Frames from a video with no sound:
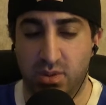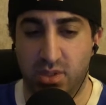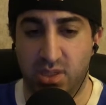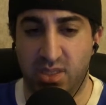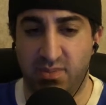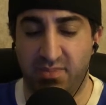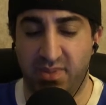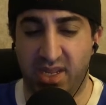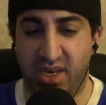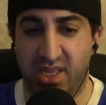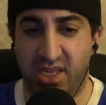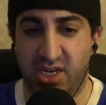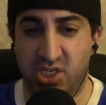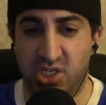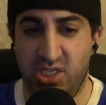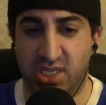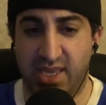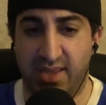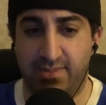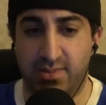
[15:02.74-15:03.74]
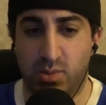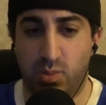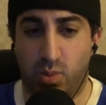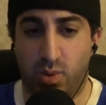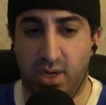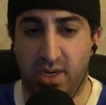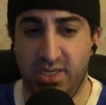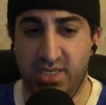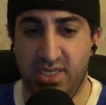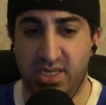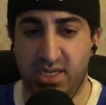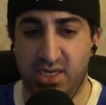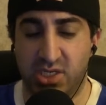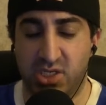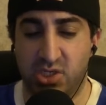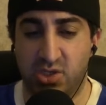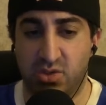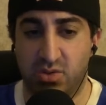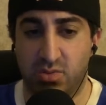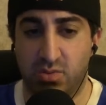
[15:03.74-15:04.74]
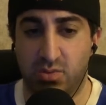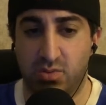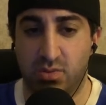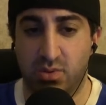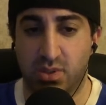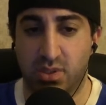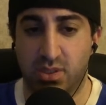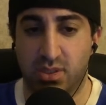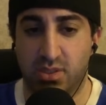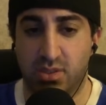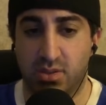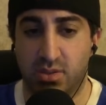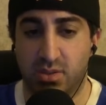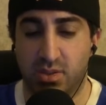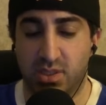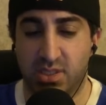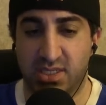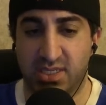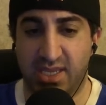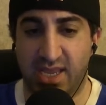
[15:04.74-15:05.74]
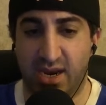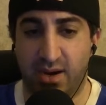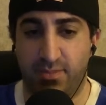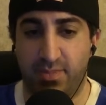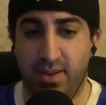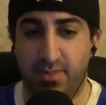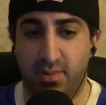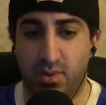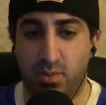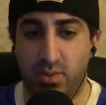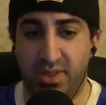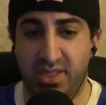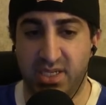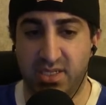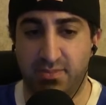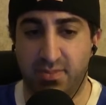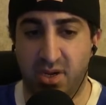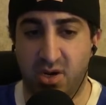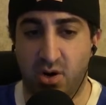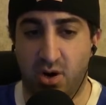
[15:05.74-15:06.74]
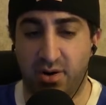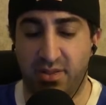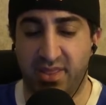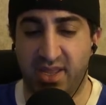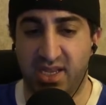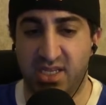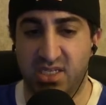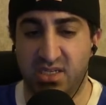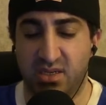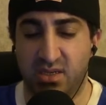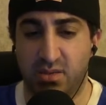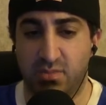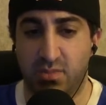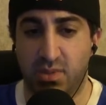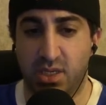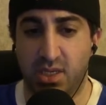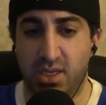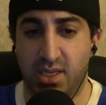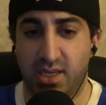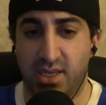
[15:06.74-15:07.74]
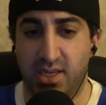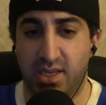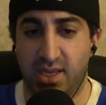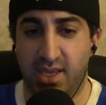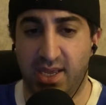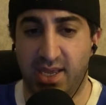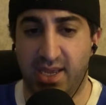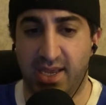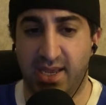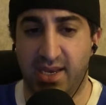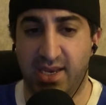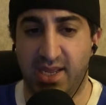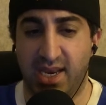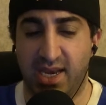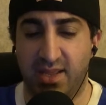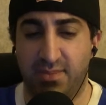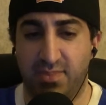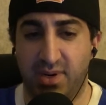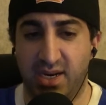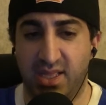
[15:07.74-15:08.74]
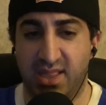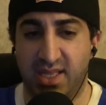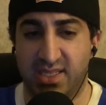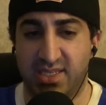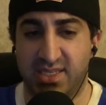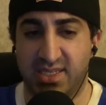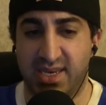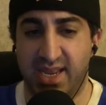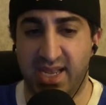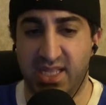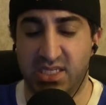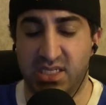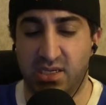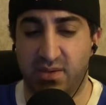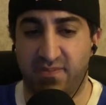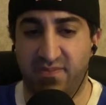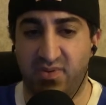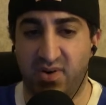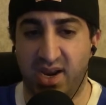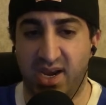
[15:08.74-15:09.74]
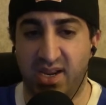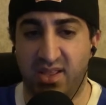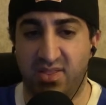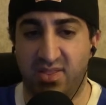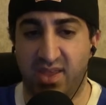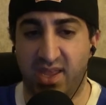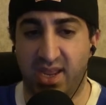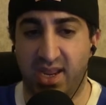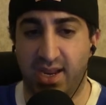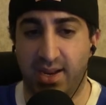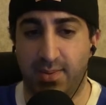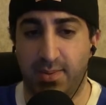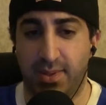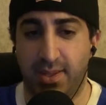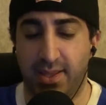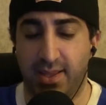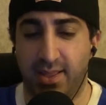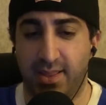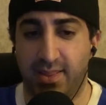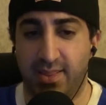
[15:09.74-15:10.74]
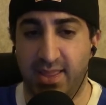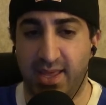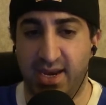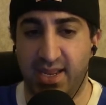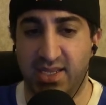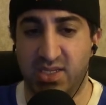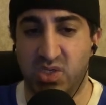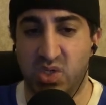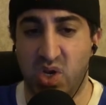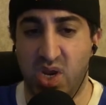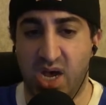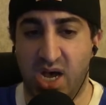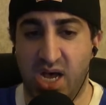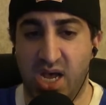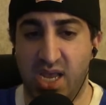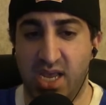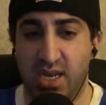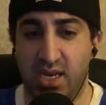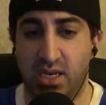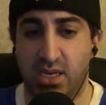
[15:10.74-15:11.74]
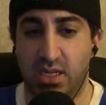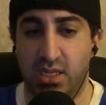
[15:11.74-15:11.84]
the media just keeps wanting to scare people with this McCarthyism, and anybody that stands up for anything that is not